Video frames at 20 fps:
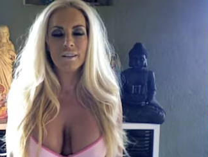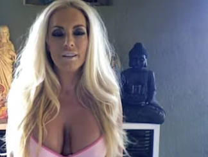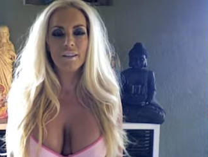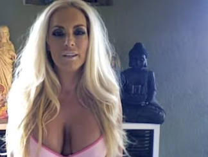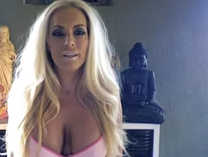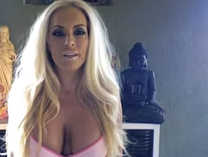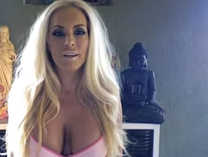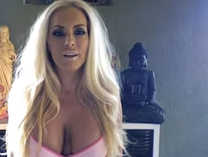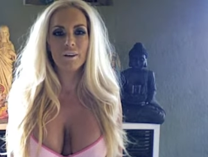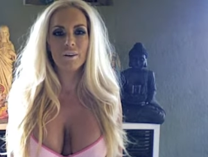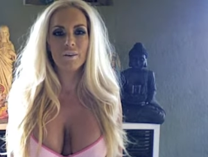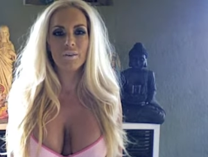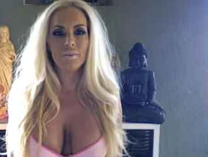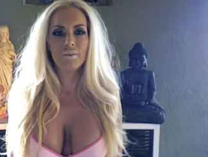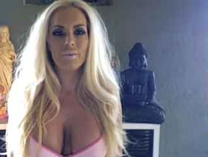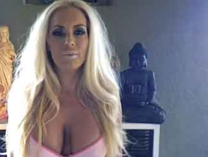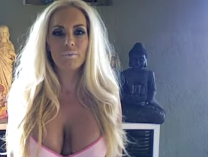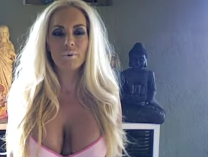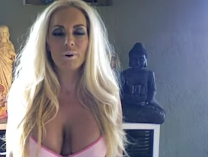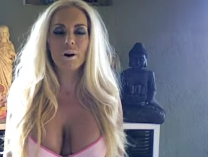you know,
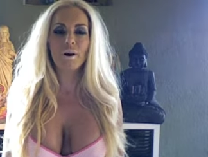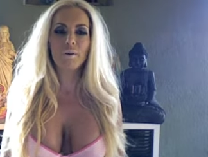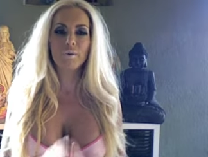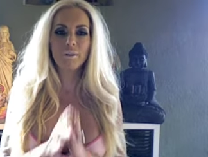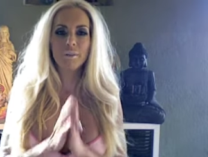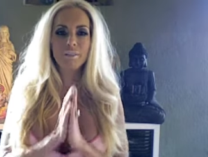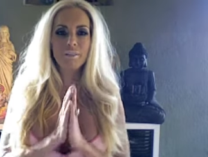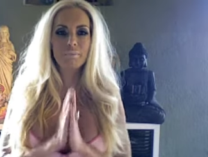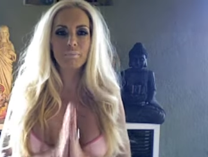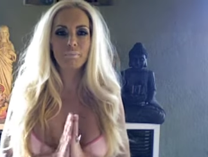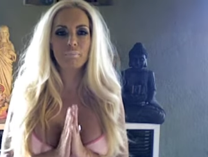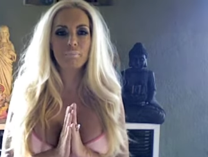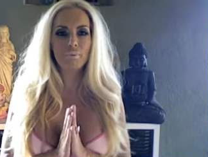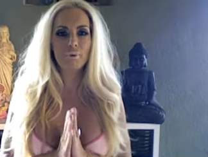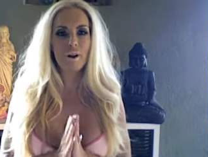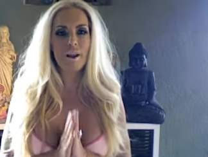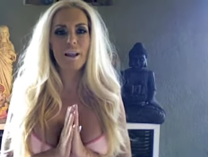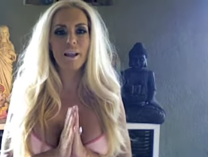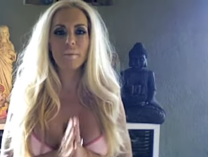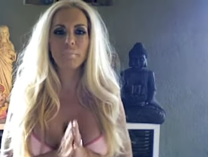we're always
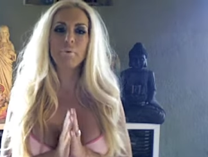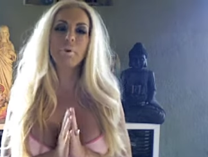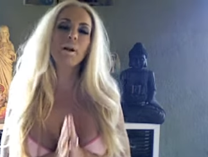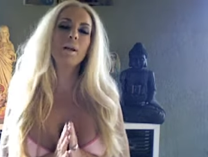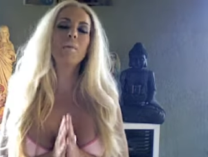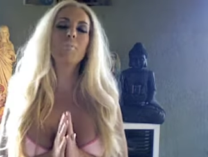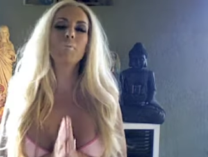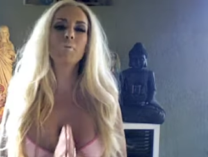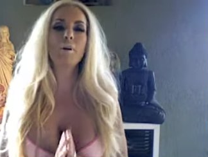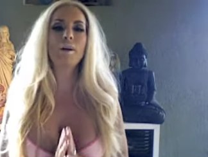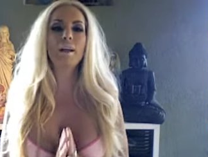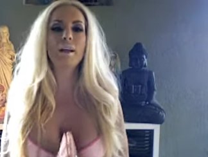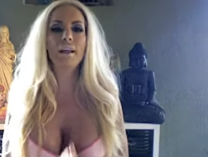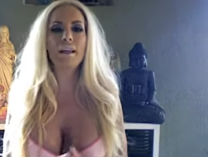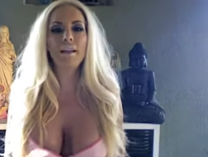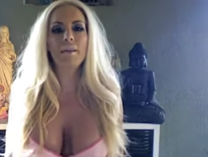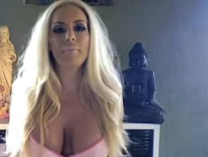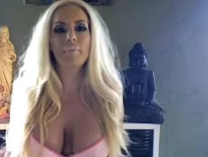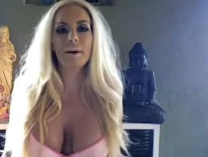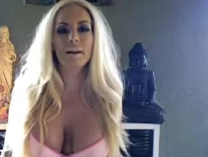praying, praying,
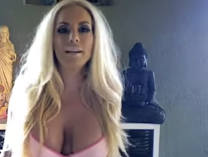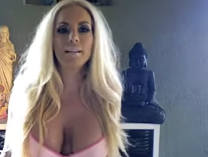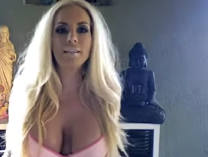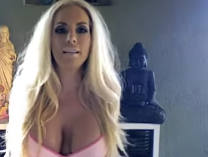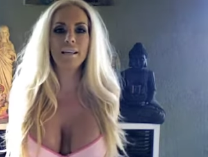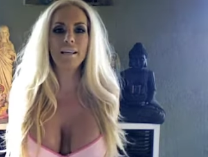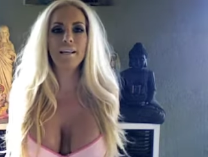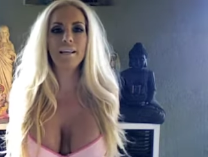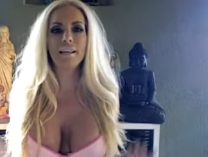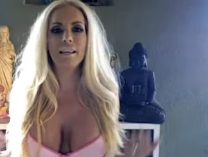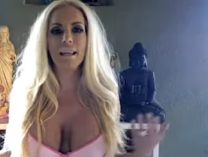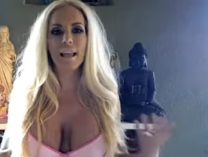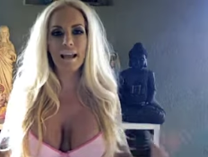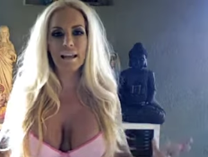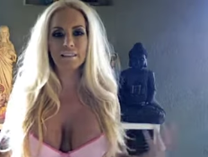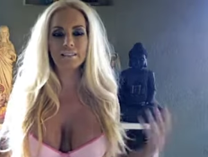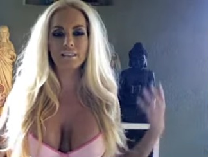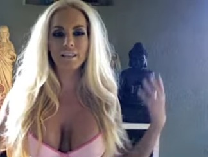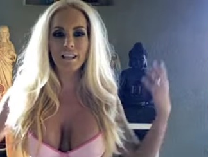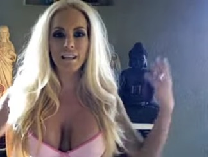praying, meditating,
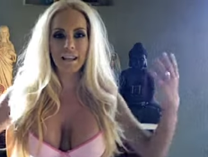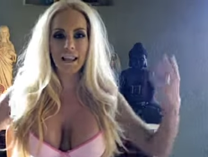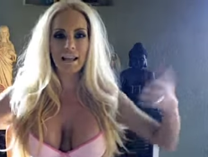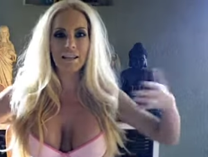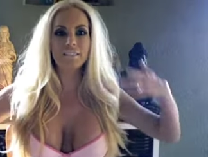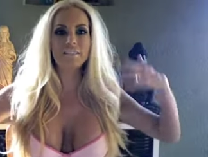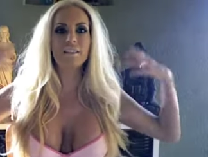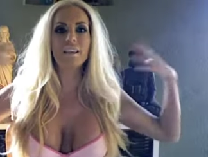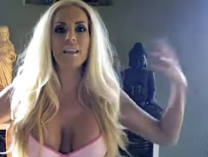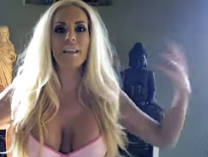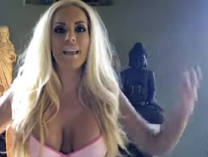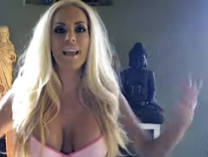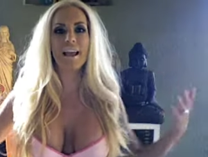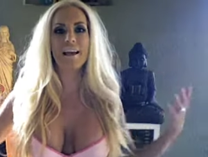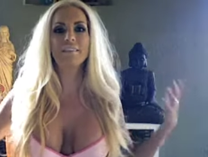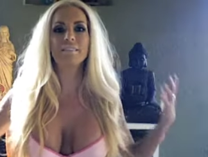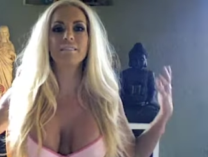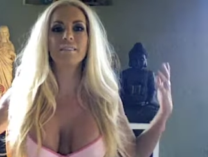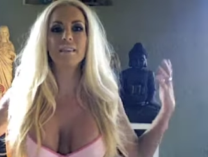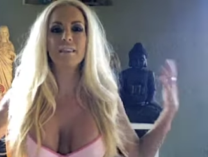asking, asking,
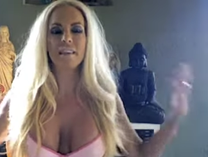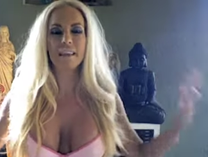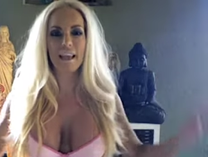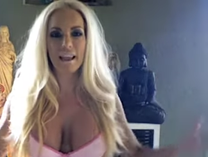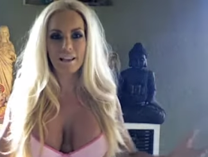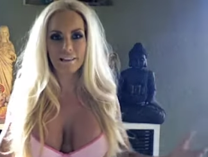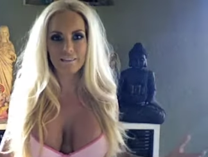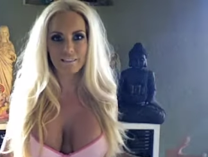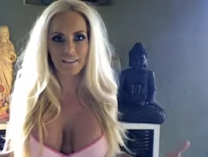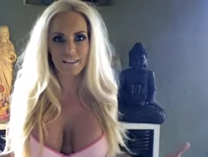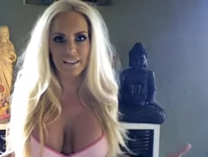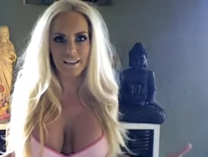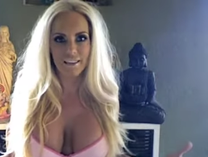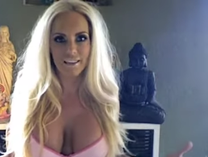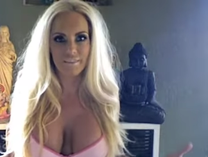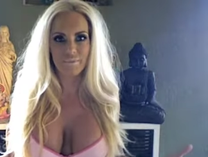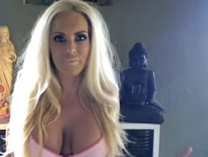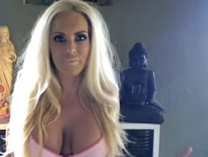asking, asking.